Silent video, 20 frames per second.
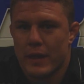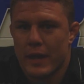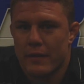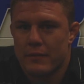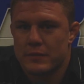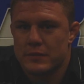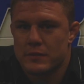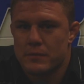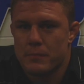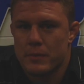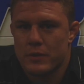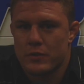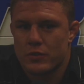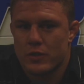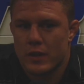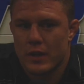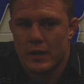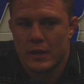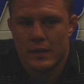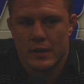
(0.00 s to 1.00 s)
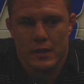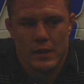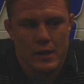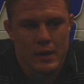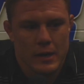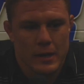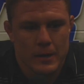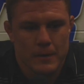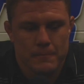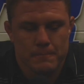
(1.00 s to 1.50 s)
Davison, Michigan.
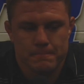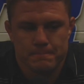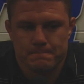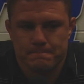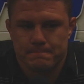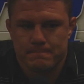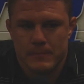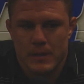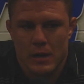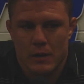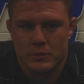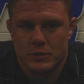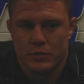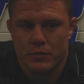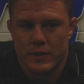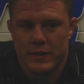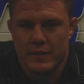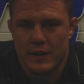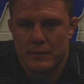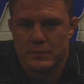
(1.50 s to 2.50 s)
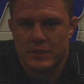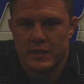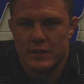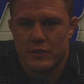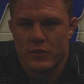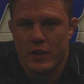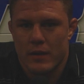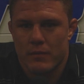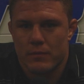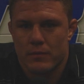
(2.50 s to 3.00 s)
I was three-time state
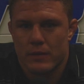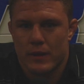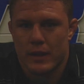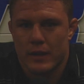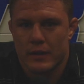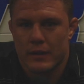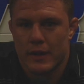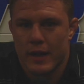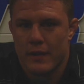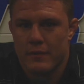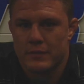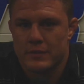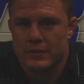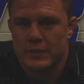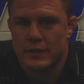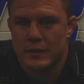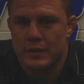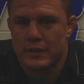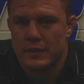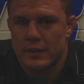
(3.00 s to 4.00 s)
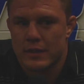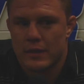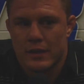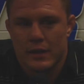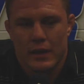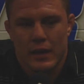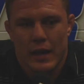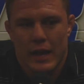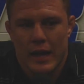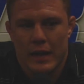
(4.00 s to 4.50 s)
champ in Davison.
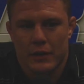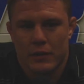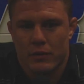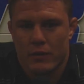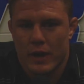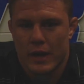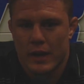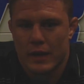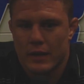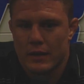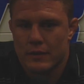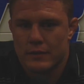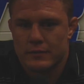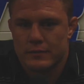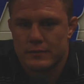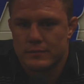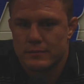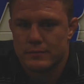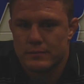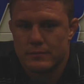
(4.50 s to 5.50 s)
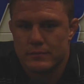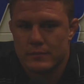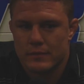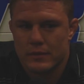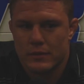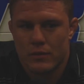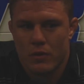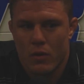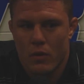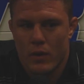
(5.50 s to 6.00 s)
I had a great
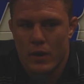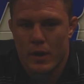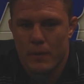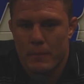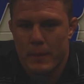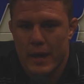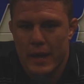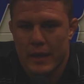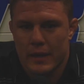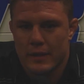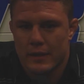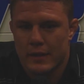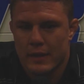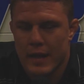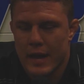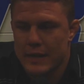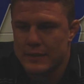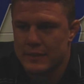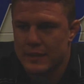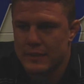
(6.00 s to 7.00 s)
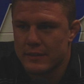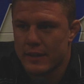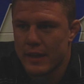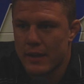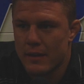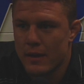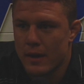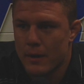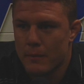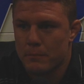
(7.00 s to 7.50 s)
growing up. I had the guys like
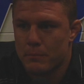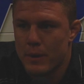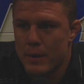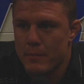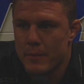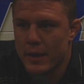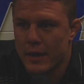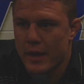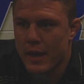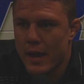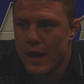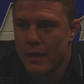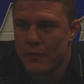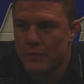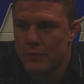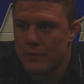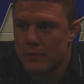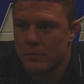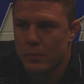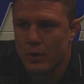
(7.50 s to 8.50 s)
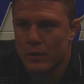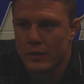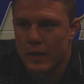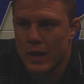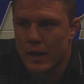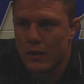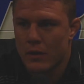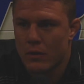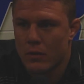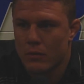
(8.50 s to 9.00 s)
Brett Metcalf, Paul
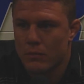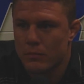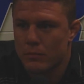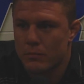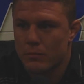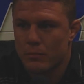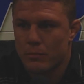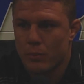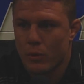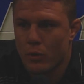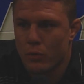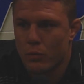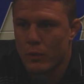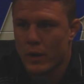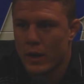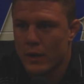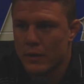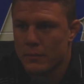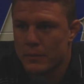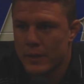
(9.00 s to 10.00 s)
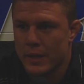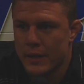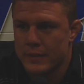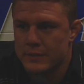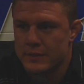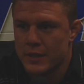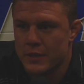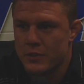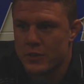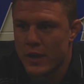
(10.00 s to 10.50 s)
Donahoe, both went on to be
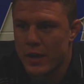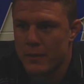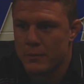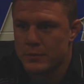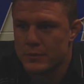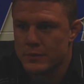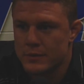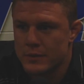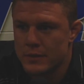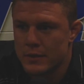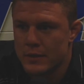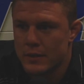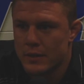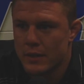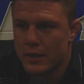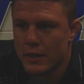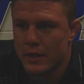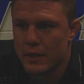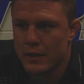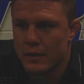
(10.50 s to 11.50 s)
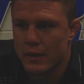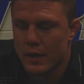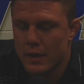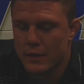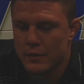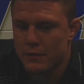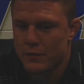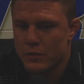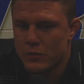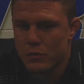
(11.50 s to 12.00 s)
NCAA champs in
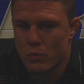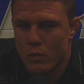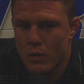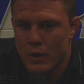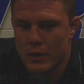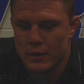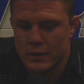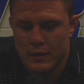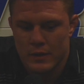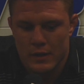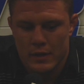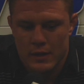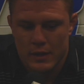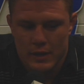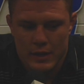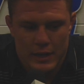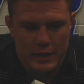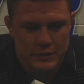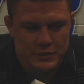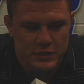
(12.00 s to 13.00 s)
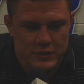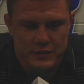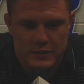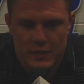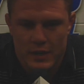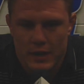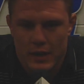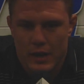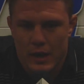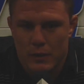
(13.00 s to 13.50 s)
Division I. It just
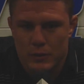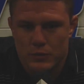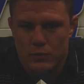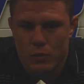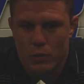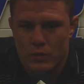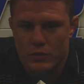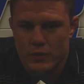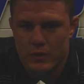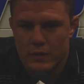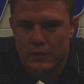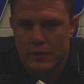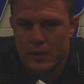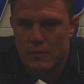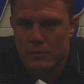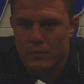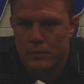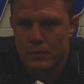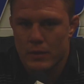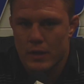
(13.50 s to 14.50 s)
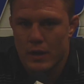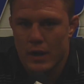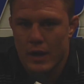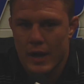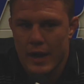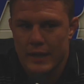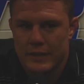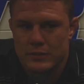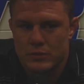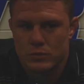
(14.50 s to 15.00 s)
I was fortunate to come from a
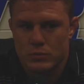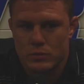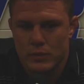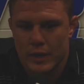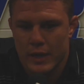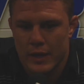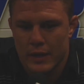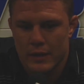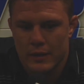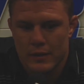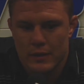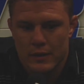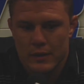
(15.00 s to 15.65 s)
high school that